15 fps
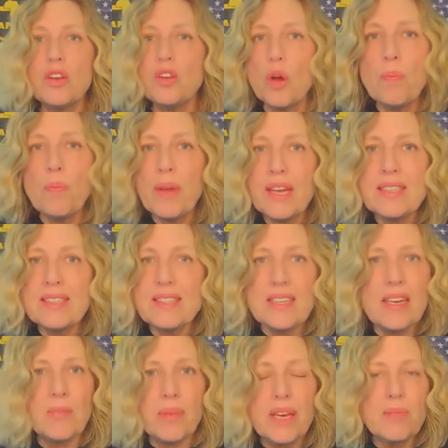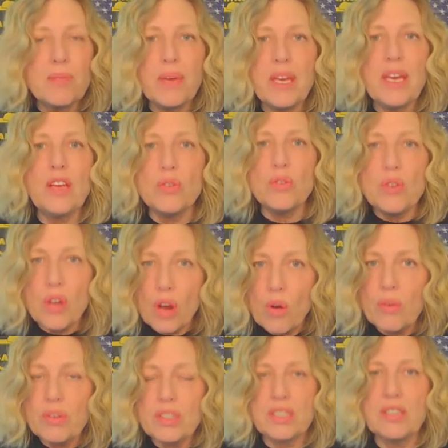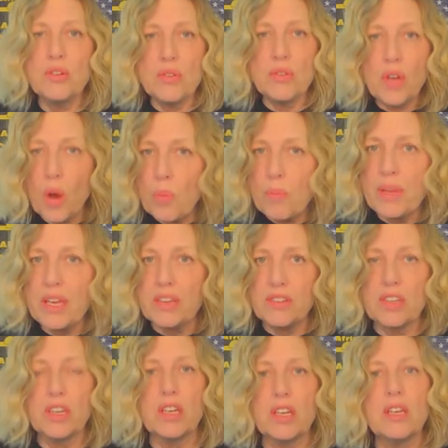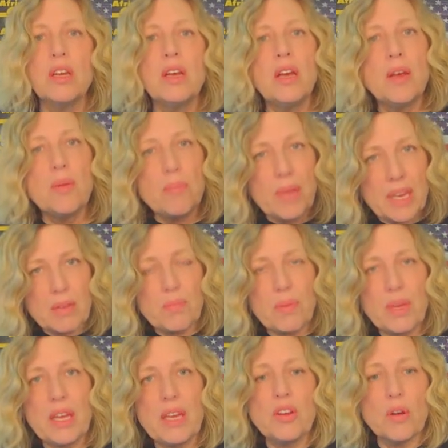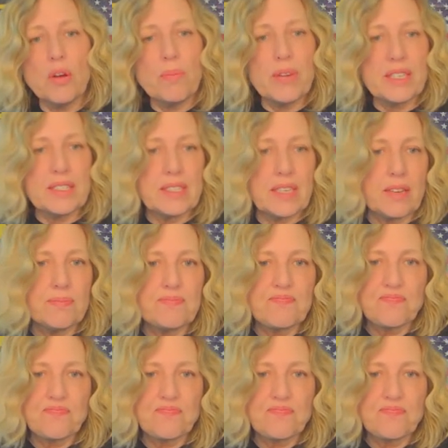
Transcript: Don't pick C, pick B. You know, you know B is good. Pick B, don't pick C.